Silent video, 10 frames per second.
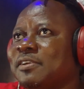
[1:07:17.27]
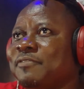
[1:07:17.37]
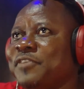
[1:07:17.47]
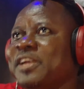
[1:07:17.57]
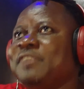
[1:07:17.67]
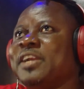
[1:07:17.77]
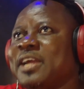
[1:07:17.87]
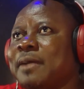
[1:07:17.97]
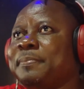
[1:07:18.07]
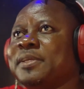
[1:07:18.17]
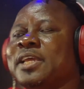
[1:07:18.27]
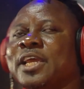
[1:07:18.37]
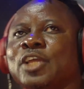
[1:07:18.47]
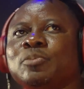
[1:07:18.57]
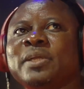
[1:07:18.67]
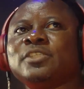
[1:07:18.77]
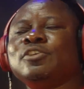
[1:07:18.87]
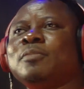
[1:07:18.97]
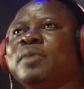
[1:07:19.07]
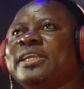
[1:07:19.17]
very, very happy. It will make the
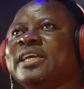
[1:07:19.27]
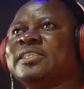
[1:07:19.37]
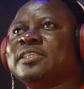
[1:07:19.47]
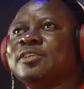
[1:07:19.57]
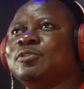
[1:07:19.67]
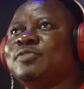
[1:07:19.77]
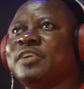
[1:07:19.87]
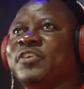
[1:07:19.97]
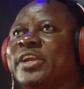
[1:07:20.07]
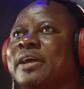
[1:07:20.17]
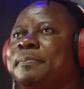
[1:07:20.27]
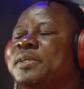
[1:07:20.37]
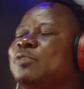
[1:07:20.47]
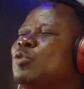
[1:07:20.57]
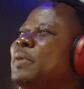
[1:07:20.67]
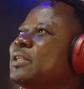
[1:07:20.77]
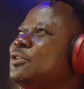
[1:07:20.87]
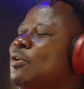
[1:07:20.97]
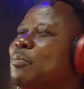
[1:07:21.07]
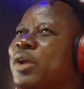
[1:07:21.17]
young boy in SSL very, very happy. It will make the
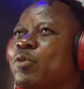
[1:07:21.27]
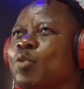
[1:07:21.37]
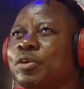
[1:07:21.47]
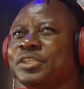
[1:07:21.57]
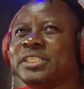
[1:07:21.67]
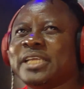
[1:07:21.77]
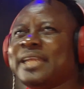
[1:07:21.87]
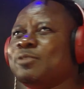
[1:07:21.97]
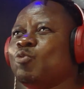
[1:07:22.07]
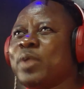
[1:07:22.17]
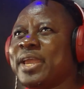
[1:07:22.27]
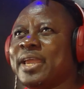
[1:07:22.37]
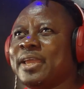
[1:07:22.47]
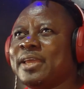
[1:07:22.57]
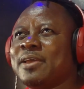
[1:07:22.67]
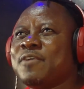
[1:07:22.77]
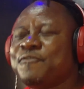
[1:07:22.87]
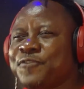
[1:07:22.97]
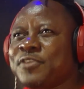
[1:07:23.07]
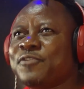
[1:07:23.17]
young boy in Warri anywhere
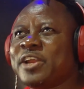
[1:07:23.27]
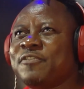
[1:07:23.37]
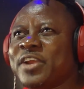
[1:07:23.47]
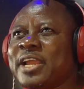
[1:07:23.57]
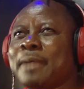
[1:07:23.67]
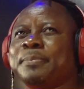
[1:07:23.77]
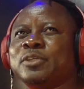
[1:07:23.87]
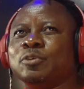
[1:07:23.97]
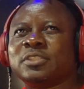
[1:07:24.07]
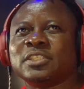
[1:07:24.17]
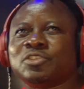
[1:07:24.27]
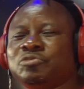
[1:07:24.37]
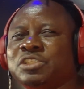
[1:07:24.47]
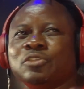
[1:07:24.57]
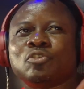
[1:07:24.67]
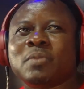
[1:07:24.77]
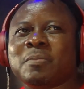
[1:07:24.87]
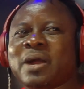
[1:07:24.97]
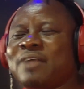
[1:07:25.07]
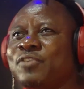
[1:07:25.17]
feel very, very happy. Yossi Street,
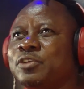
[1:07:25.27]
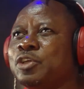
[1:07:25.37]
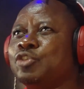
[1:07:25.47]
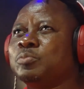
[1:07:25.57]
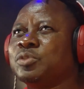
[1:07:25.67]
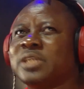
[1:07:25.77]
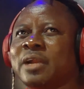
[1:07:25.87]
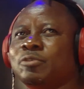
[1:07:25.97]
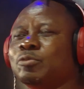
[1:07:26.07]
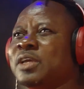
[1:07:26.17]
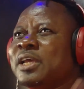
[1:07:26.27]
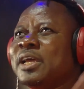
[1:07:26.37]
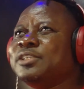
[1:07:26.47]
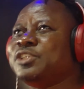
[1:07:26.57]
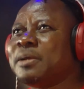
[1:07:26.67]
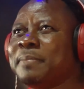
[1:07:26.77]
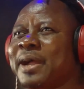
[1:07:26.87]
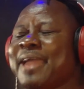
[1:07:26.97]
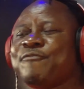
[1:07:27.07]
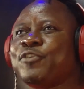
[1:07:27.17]
Okomaba Avenue, Ejimudaru, Ejeba,
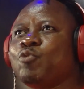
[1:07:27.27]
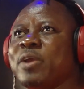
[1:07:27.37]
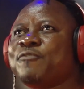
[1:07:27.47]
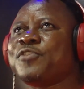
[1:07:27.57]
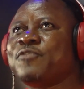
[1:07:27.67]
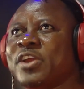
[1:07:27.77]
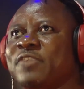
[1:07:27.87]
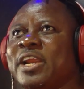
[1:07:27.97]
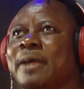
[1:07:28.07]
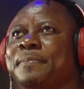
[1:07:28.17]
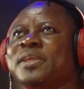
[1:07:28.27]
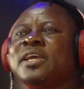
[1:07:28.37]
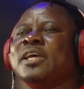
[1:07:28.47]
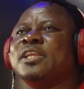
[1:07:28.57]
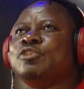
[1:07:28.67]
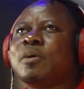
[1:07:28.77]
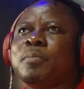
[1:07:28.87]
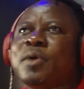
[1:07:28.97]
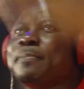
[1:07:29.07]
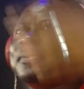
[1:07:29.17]
everywhere, feel very, very happy. The young
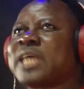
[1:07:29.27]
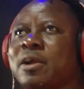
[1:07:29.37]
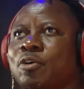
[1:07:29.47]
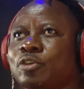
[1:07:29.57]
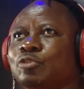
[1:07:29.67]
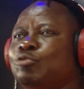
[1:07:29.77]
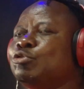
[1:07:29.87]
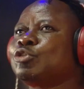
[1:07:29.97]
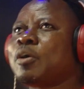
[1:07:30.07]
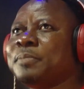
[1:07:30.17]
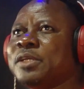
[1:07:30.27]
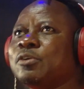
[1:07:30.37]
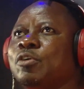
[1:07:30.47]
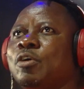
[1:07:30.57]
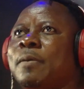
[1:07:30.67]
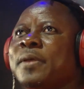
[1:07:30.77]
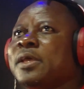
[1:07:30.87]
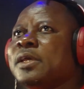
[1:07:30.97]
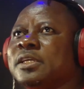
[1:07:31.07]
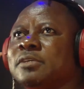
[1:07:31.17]
boy in Port Harcourt who saw me grow up,
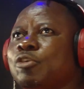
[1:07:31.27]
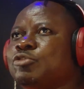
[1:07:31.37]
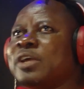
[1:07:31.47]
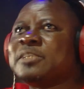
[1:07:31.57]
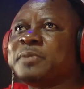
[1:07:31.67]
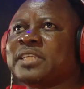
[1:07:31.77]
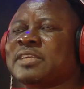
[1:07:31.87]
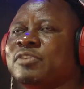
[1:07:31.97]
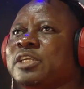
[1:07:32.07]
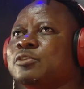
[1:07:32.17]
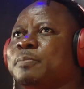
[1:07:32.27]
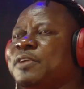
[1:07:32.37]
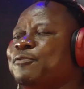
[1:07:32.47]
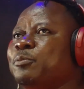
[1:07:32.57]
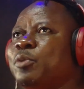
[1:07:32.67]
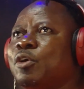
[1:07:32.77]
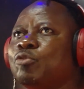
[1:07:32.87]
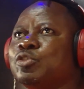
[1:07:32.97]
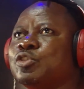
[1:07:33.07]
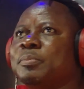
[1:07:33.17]
go to SBS every day to play football,
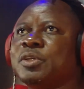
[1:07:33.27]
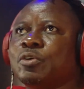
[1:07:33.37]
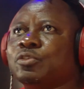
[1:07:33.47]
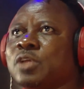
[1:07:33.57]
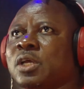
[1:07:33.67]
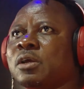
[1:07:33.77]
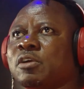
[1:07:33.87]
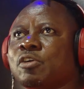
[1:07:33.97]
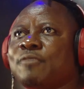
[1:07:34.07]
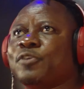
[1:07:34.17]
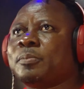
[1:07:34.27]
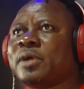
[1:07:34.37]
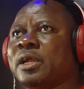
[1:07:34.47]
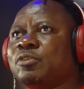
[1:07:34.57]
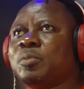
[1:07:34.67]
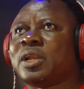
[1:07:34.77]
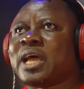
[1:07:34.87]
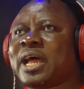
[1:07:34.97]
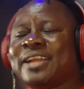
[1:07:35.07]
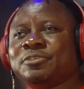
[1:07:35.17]
who saw me come from
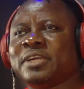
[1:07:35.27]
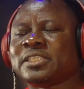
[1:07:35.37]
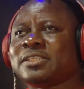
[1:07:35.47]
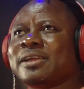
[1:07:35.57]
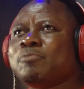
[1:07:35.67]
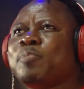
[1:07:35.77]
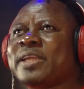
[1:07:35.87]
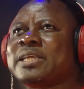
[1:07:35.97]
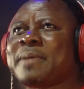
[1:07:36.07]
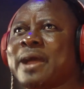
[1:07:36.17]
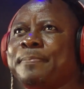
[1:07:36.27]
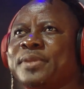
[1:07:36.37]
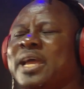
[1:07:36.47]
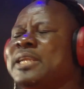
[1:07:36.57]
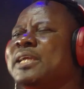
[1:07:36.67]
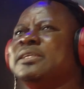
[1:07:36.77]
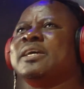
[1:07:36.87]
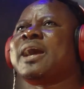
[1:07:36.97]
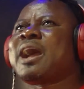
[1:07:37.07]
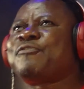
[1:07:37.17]
Rumola and the rest, make them happy. And then
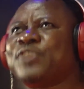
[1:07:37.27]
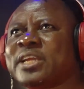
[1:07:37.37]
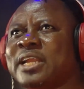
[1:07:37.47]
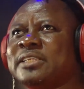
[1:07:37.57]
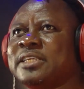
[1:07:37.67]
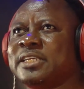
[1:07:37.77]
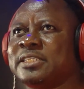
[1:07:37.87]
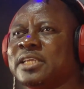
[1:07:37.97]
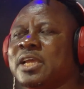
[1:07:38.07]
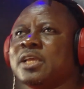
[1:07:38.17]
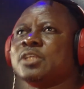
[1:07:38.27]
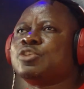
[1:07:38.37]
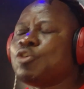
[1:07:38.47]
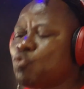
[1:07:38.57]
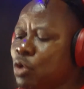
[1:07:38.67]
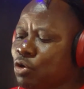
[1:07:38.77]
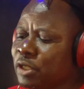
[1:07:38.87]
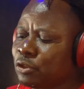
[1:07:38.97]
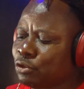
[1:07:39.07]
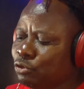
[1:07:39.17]
African kids. So we're
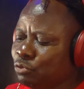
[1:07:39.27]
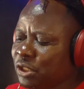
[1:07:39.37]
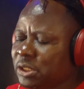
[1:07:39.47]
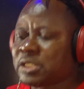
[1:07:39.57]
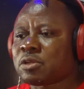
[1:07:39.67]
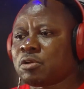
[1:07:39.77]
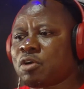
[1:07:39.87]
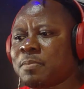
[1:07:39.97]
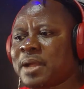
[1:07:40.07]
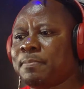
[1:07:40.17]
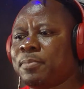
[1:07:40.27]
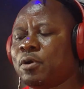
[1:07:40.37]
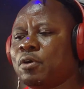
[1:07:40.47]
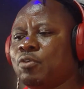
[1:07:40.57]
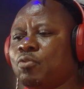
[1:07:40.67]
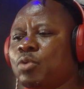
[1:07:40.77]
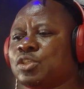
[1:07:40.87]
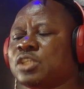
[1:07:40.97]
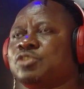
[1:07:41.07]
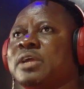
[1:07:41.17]
going to do it. It's going to come out, but we're
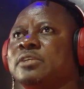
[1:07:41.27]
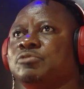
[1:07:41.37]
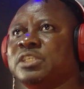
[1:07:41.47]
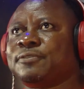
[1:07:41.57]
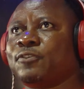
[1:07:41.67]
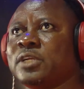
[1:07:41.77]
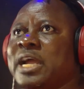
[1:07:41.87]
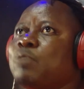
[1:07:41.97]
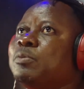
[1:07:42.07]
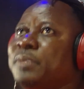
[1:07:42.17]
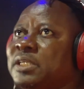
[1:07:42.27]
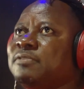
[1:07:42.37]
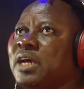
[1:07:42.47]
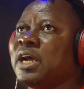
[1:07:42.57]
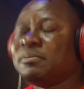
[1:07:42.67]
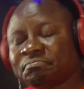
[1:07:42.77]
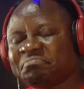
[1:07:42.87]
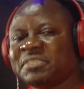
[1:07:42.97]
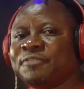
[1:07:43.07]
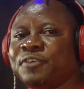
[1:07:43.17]
just trying to raise funds. I will believe that
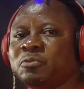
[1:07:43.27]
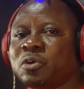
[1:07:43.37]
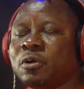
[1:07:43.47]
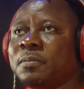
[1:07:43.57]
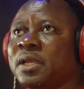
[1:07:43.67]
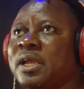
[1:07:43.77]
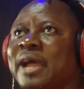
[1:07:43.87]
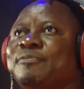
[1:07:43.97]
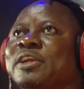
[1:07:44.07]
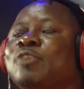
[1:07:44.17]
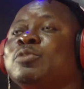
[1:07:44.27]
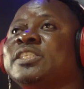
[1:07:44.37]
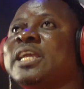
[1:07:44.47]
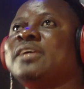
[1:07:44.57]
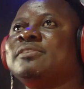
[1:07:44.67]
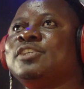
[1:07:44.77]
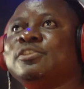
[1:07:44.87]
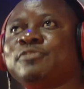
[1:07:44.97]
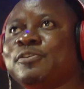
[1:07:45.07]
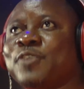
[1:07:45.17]
the fund will come. After all, we started,
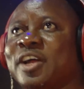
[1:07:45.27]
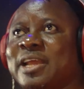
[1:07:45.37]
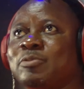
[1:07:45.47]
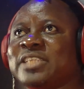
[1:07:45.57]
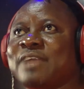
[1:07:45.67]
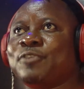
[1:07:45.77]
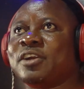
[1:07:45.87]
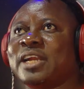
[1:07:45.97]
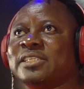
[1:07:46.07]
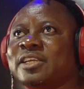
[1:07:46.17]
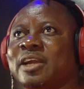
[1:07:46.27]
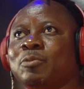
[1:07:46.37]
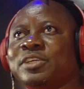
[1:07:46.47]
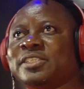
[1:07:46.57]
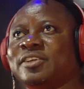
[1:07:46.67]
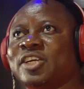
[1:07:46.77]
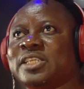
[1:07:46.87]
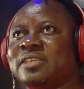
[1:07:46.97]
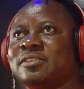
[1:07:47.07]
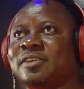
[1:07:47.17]
you forgot that we started from Grand Zero and we raised
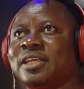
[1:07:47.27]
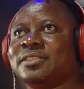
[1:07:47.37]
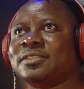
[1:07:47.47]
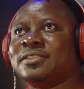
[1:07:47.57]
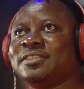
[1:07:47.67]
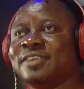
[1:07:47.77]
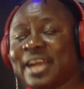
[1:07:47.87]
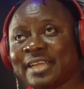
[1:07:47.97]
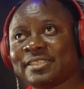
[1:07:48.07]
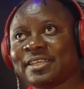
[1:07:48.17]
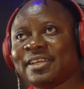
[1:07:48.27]
$300,000, right?